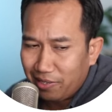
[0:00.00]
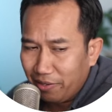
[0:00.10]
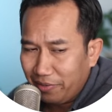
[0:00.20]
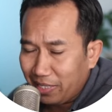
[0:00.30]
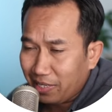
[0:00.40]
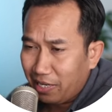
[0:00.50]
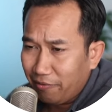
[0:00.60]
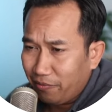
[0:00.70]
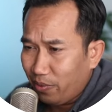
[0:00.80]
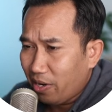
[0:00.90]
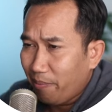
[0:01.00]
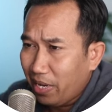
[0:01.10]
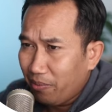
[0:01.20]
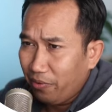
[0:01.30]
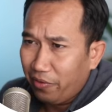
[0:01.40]
So that's kind of where I'm
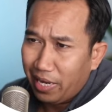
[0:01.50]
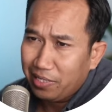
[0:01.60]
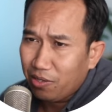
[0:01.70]
at with that.